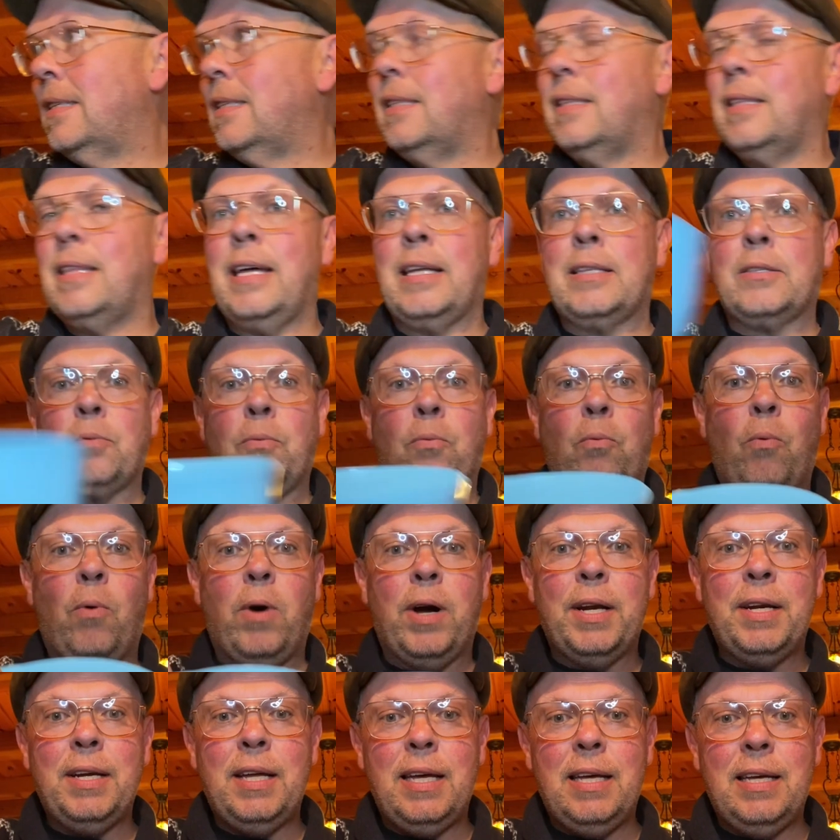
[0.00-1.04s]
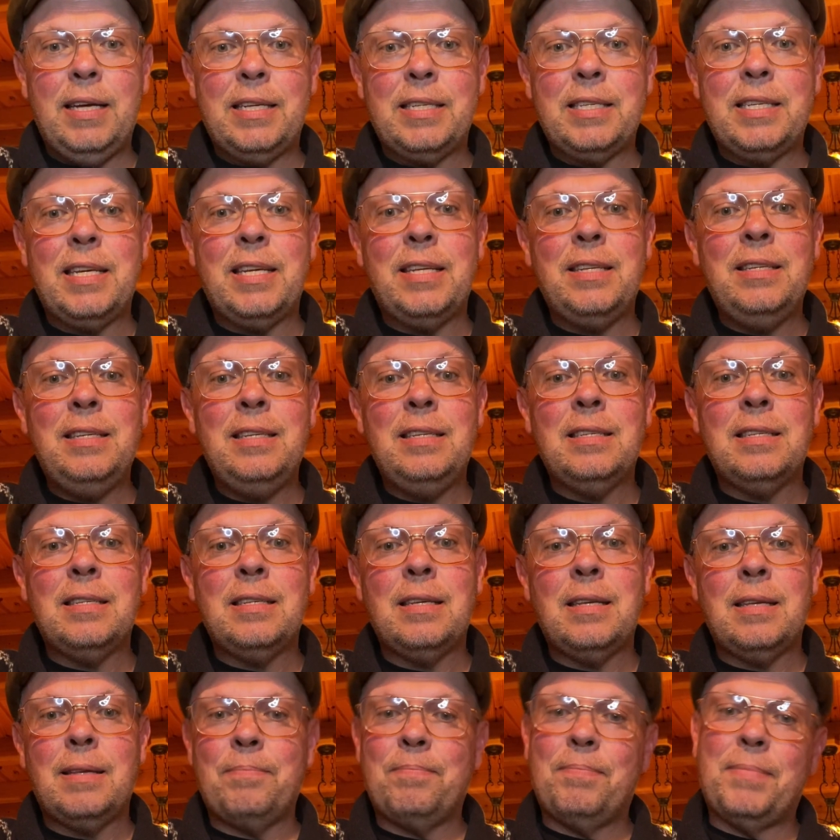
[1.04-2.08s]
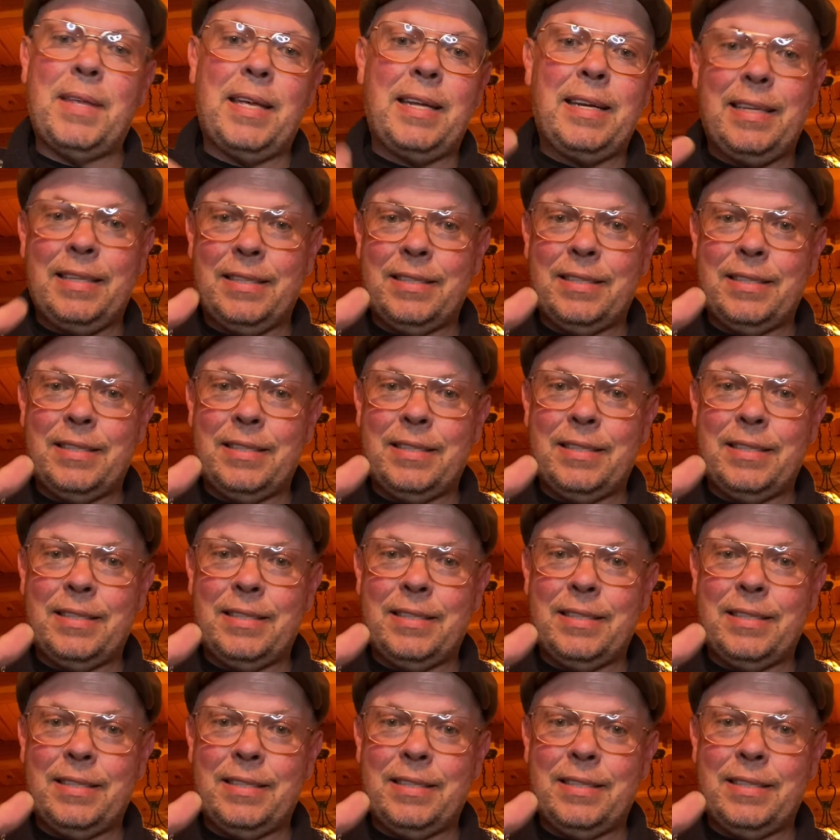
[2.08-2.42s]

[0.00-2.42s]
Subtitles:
That's 1 onion. And it's